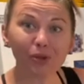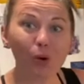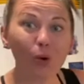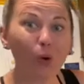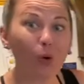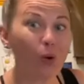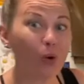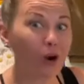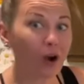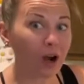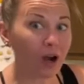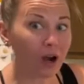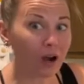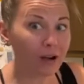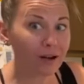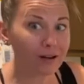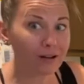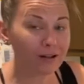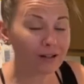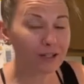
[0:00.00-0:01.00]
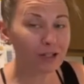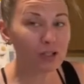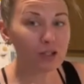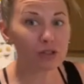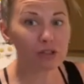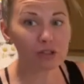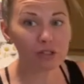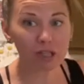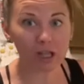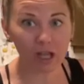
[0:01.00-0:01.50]
or use
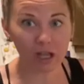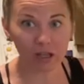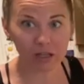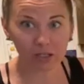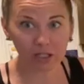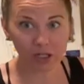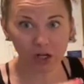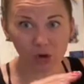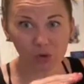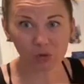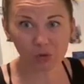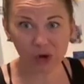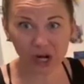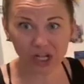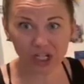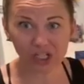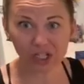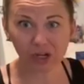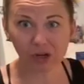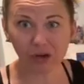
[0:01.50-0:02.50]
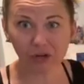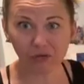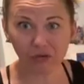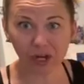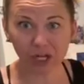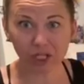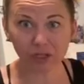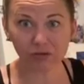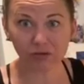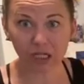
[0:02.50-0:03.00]
the, ratio of what
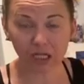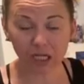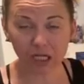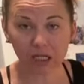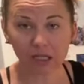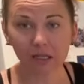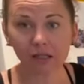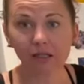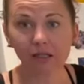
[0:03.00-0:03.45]
you need